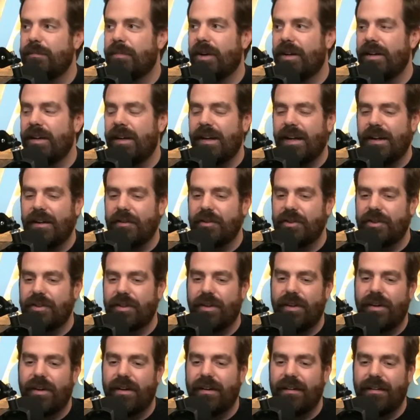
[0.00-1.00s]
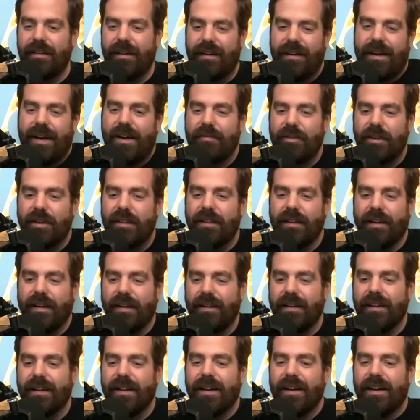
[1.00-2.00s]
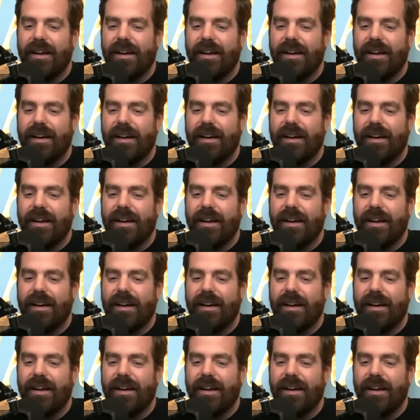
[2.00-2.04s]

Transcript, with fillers: button-down shirt, and everything.